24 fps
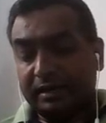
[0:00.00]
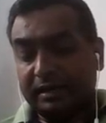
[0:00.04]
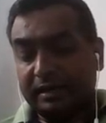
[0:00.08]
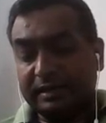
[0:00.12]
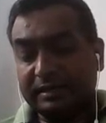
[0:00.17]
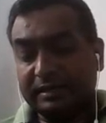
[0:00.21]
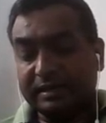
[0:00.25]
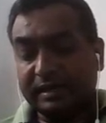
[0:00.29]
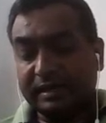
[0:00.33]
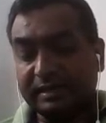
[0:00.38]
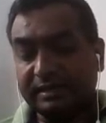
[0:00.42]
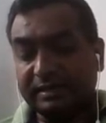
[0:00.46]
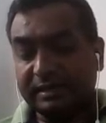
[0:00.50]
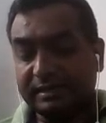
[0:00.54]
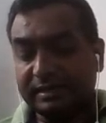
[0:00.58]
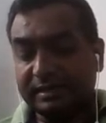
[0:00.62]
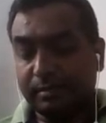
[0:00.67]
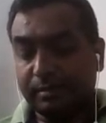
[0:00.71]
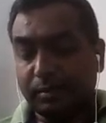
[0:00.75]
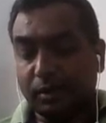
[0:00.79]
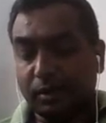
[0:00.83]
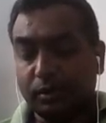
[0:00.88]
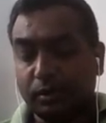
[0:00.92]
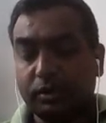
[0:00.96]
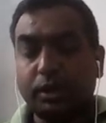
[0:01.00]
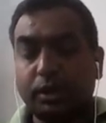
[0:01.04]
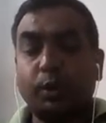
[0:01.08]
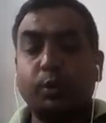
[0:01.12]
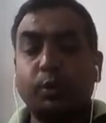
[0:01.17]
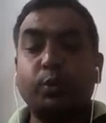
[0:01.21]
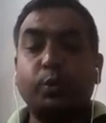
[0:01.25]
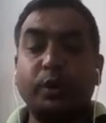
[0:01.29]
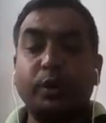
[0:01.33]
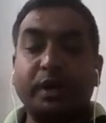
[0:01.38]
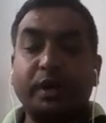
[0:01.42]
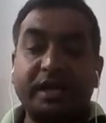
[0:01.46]
discusses about
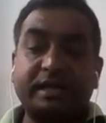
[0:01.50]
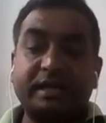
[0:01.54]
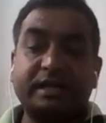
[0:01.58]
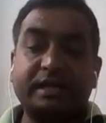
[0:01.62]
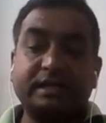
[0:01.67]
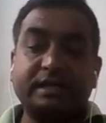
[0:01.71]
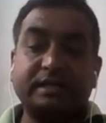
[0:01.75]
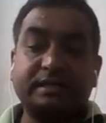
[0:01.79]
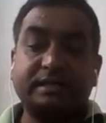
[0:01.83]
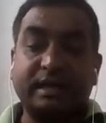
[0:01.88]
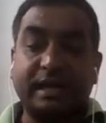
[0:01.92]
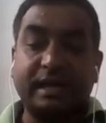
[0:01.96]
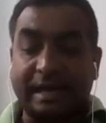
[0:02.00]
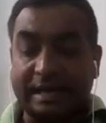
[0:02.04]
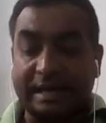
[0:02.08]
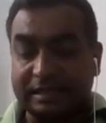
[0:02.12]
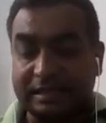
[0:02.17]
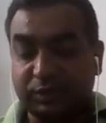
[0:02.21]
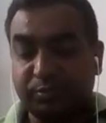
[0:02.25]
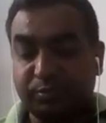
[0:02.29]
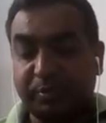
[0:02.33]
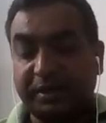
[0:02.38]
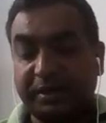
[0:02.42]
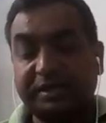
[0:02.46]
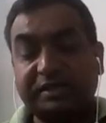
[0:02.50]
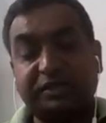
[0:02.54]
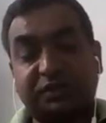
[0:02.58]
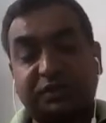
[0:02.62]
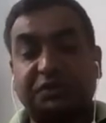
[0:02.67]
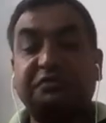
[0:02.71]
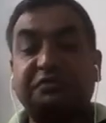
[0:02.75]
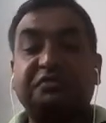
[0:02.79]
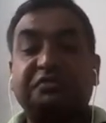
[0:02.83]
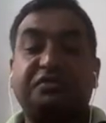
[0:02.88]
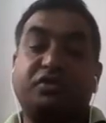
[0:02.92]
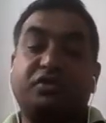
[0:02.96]
various aspects
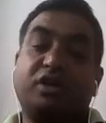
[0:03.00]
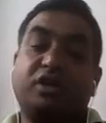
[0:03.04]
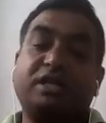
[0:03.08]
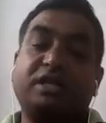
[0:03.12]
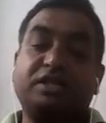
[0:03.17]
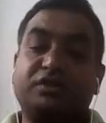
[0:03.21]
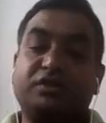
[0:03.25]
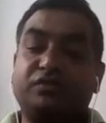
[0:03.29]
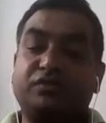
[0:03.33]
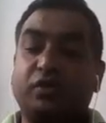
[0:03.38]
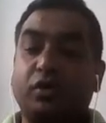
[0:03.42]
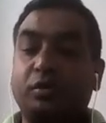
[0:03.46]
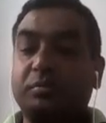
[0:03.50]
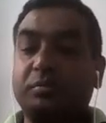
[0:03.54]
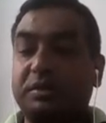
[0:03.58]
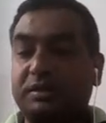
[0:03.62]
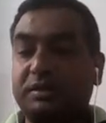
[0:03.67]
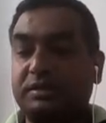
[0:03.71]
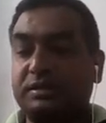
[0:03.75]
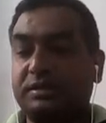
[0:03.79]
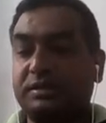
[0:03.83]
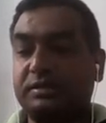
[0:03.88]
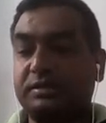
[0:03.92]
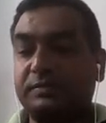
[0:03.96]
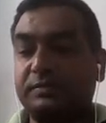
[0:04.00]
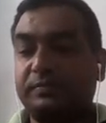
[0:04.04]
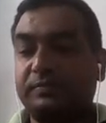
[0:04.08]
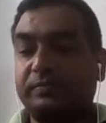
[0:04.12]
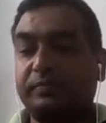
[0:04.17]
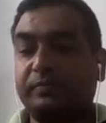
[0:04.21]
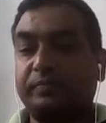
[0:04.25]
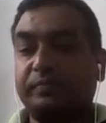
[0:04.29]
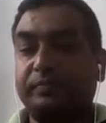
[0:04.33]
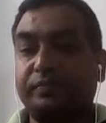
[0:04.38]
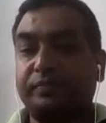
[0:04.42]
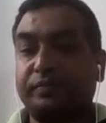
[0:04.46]
of transformers.
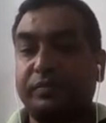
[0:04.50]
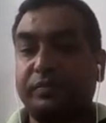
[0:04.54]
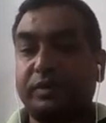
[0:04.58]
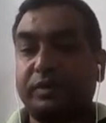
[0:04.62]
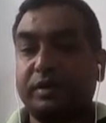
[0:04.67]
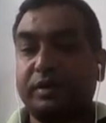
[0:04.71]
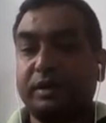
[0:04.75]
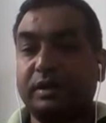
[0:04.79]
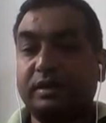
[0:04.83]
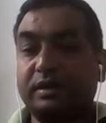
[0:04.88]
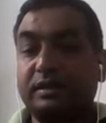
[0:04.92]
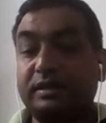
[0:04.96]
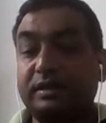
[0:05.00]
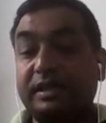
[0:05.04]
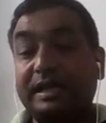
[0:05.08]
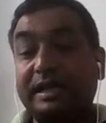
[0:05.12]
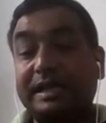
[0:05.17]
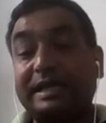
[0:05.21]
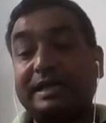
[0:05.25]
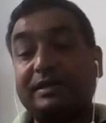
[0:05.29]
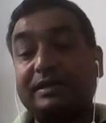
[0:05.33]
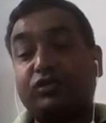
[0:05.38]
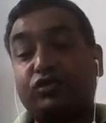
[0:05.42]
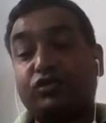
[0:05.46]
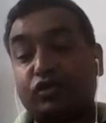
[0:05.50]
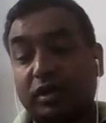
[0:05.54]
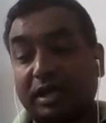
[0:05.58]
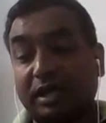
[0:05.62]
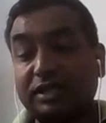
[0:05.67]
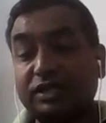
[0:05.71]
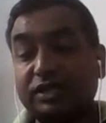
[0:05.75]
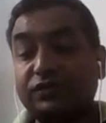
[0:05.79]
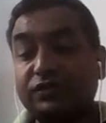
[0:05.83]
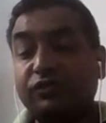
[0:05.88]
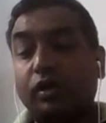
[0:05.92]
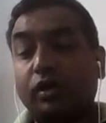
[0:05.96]
The
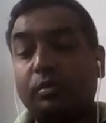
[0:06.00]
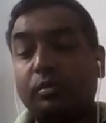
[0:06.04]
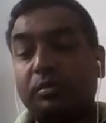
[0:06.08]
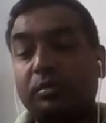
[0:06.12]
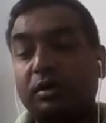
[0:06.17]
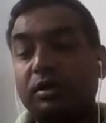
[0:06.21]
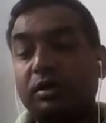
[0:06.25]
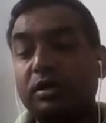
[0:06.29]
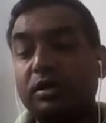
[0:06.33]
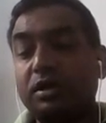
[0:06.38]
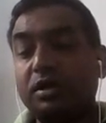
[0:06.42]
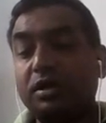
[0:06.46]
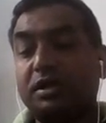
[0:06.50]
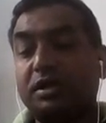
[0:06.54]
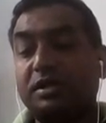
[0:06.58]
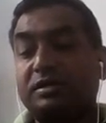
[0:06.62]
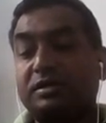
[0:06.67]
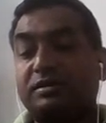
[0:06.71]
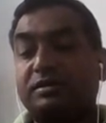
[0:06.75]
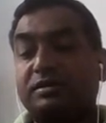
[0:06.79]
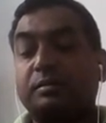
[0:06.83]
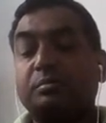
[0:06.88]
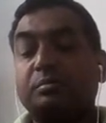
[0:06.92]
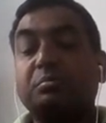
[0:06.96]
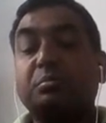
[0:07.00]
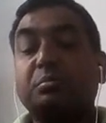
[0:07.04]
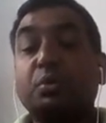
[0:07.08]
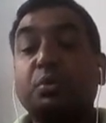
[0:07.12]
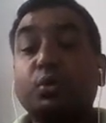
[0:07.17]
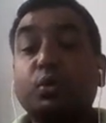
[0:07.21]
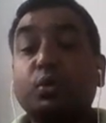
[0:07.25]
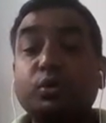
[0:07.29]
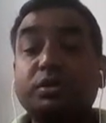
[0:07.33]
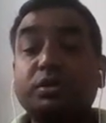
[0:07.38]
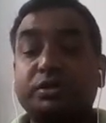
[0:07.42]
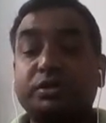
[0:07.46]
transformer is the
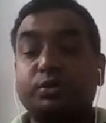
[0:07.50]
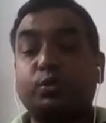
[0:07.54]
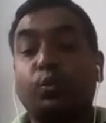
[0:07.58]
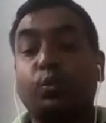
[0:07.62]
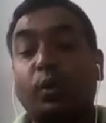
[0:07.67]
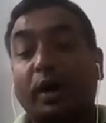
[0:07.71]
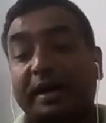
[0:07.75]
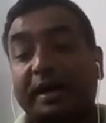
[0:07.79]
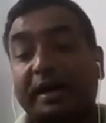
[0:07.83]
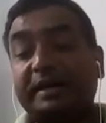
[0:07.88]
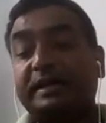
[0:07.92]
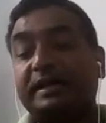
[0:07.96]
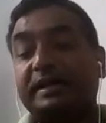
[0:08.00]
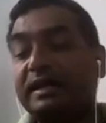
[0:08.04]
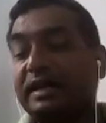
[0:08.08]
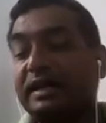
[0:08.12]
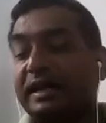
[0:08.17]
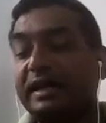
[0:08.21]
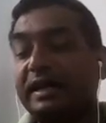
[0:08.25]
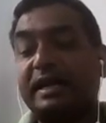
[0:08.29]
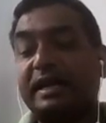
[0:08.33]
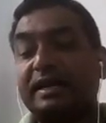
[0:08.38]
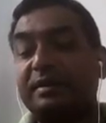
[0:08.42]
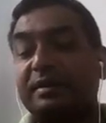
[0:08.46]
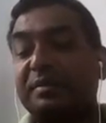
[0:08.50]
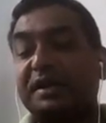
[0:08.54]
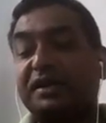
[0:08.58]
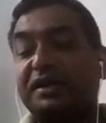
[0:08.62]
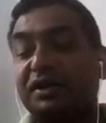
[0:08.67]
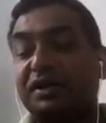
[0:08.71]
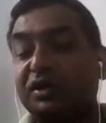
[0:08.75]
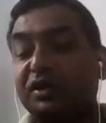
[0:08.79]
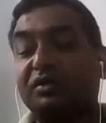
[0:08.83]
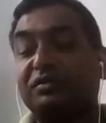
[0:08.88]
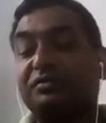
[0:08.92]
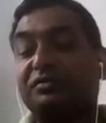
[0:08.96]
most vital
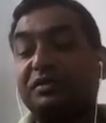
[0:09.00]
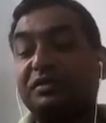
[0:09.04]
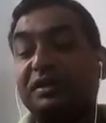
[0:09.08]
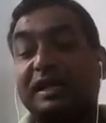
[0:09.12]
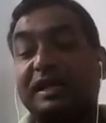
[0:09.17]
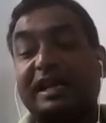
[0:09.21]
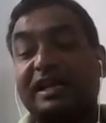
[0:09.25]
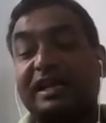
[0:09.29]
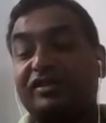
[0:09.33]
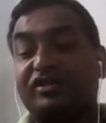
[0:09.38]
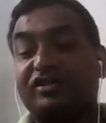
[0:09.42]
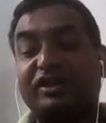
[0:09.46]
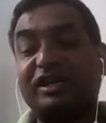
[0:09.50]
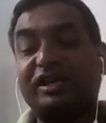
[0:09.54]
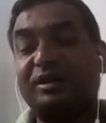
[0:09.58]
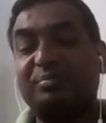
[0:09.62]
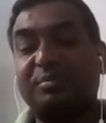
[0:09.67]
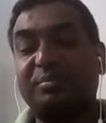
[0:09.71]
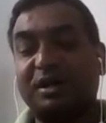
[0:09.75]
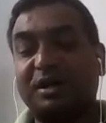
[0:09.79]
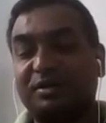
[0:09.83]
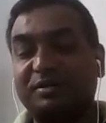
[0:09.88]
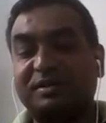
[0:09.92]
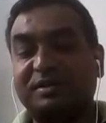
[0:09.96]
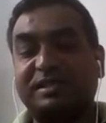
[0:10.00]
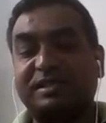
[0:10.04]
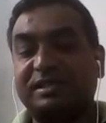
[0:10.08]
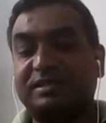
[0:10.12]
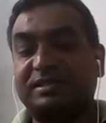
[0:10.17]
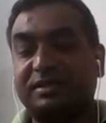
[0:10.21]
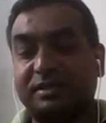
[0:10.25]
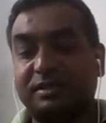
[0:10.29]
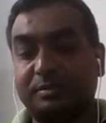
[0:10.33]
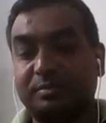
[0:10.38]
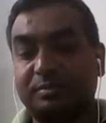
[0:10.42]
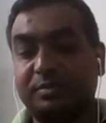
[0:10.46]
element of electrical power
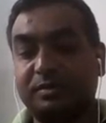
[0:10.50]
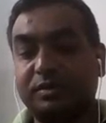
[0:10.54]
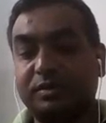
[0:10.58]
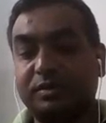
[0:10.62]
system.